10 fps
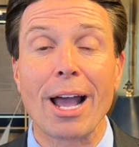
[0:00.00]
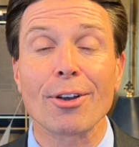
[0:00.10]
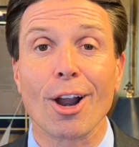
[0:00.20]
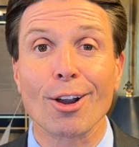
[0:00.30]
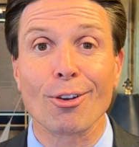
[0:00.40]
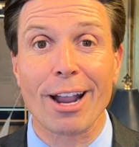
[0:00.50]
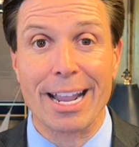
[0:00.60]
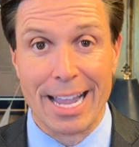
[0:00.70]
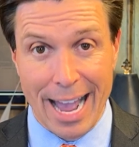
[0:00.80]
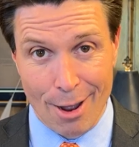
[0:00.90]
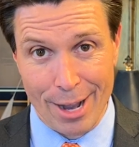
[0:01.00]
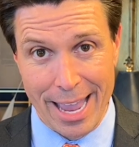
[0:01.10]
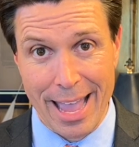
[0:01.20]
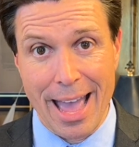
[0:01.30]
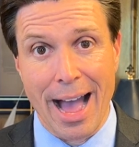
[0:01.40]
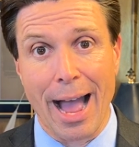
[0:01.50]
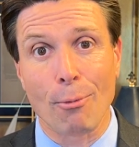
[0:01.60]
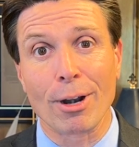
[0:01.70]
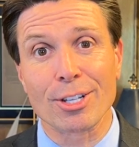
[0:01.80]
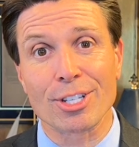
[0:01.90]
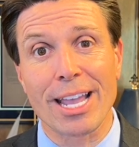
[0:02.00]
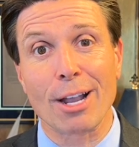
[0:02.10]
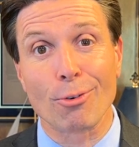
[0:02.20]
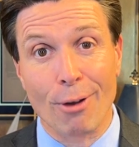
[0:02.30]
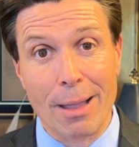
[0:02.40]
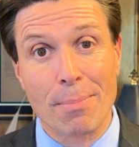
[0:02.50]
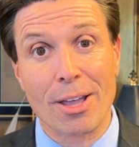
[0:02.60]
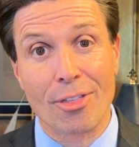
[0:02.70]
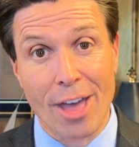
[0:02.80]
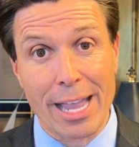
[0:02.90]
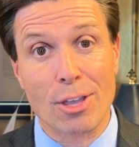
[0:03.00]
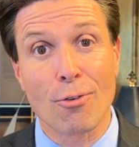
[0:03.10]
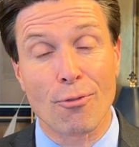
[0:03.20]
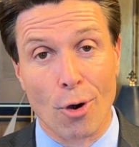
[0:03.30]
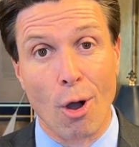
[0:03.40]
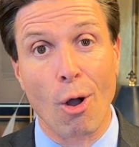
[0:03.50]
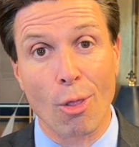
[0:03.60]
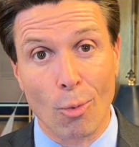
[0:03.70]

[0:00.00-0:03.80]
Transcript: our great county. I want to say a great big thank you for all the